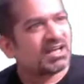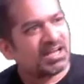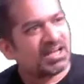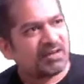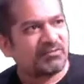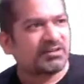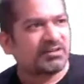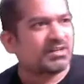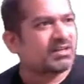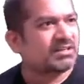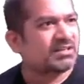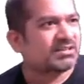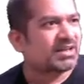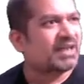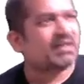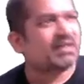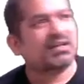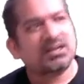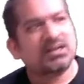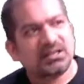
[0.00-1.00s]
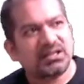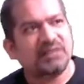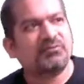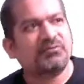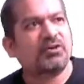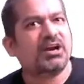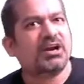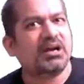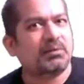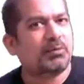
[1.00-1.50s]
everything is right, then
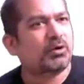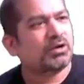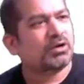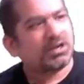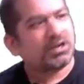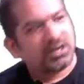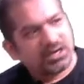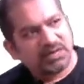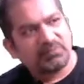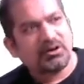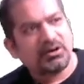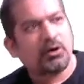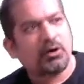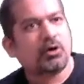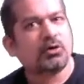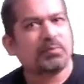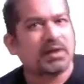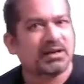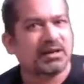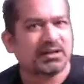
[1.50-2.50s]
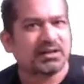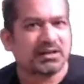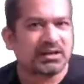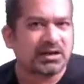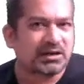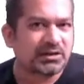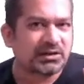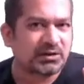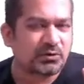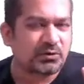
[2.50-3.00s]
forget about it, will automatically
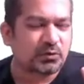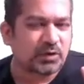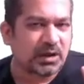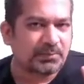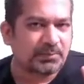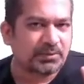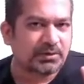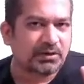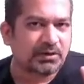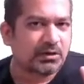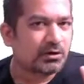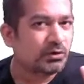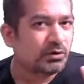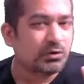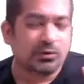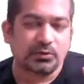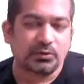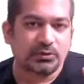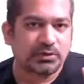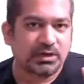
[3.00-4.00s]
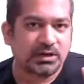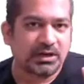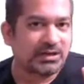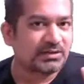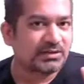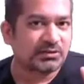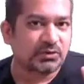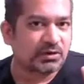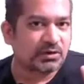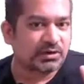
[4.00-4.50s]
continue to happen. No, it
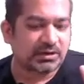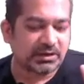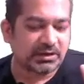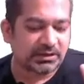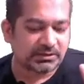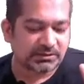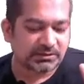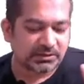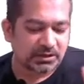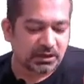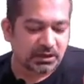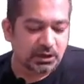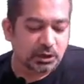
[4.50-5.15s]
is not the case.